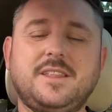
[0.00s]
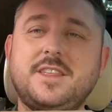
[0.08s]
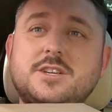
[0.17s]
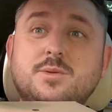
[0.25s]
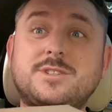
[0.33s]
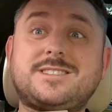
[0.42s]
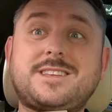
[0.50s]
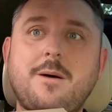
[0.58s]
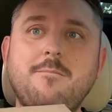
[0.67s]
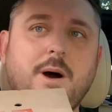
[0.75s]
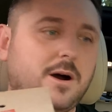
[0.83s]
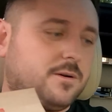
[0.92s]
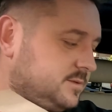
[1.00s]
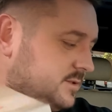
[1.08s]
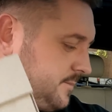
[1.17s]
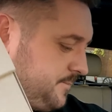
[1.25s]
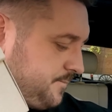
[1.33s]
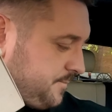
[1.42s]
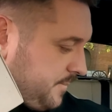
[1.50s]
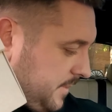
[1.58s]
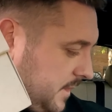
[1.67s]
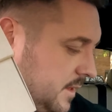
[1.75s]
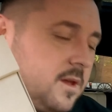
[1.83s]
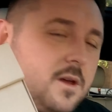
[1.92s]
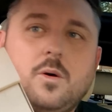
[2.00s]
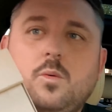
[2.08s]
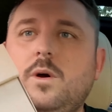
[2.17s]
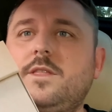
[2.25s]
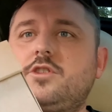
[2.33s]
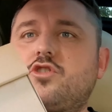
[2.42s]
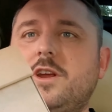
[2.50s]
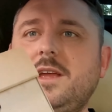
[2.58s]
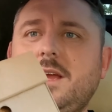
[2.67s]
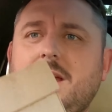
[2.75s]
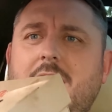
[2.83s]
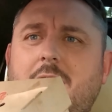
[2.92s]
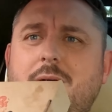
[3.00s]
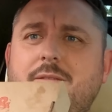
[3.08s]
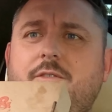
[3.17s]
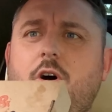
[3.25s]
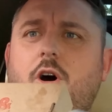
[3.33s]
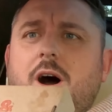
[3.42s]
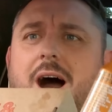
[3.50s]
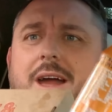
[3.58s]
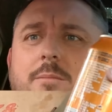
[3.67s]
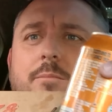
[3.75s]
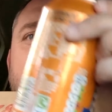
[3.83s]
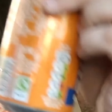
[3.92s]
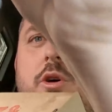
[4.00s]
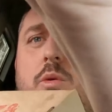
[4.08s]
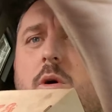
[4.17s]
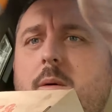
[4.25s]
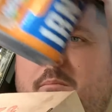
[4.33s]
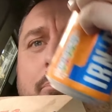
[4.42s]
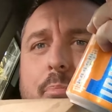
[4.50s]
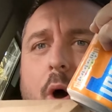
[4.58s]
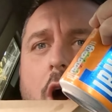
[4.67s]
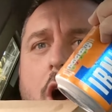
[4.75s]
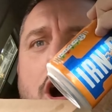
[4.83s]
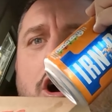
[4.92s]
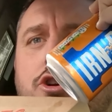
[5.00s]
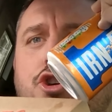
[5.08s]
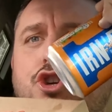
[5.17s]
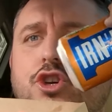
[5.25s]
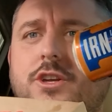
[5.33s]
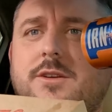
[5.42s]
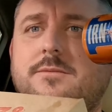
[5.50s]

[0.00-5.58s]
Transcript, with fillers: This was ten pounds. With a drink, I went for Iron Brew. Bosh!